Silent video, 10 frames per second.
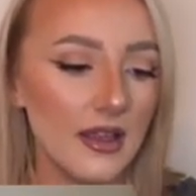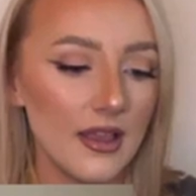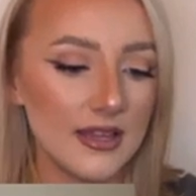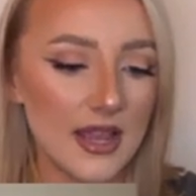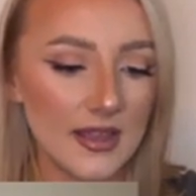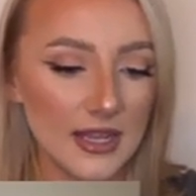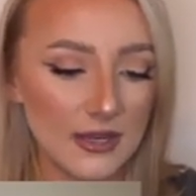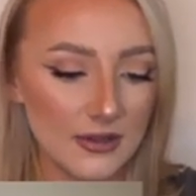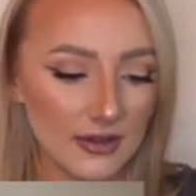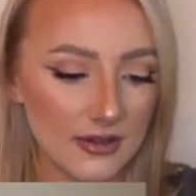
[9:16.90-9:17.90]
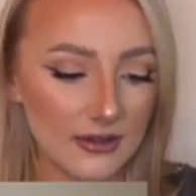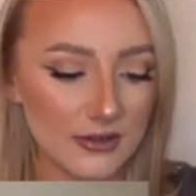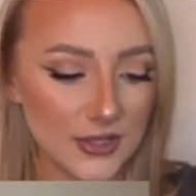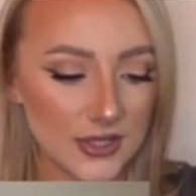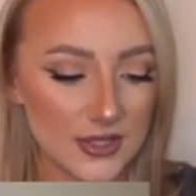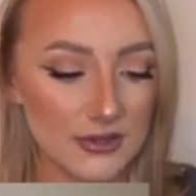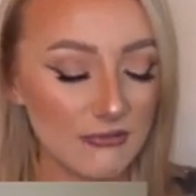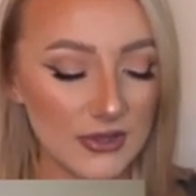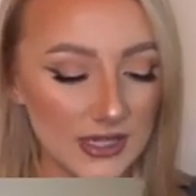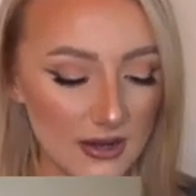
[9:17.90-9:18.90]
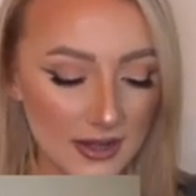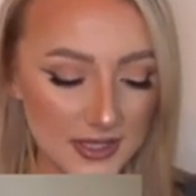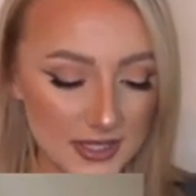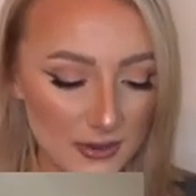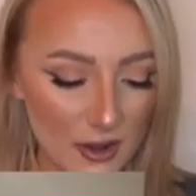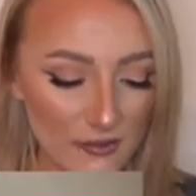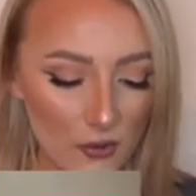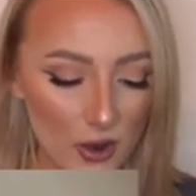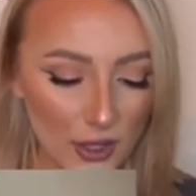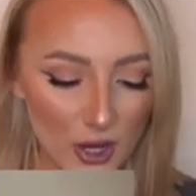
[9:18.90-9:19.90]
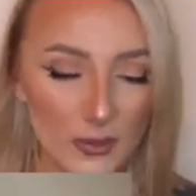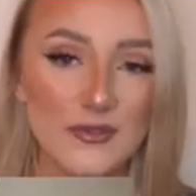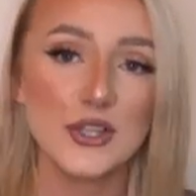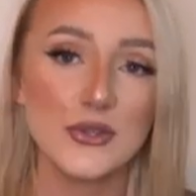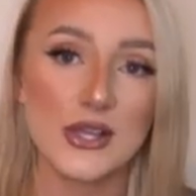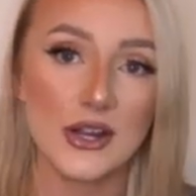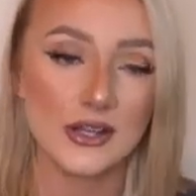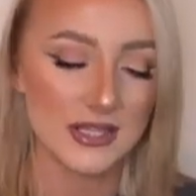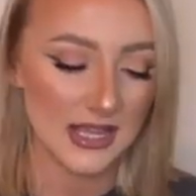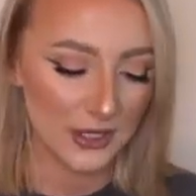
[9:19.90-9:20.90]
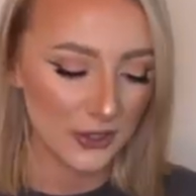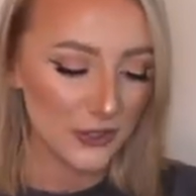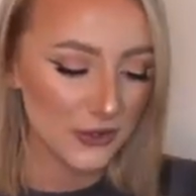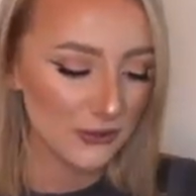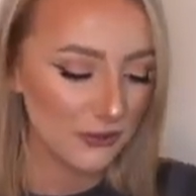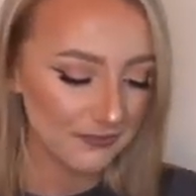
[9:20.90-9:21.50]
yeah, they look just really nice. So I thought I'd go with two darks and a neutral.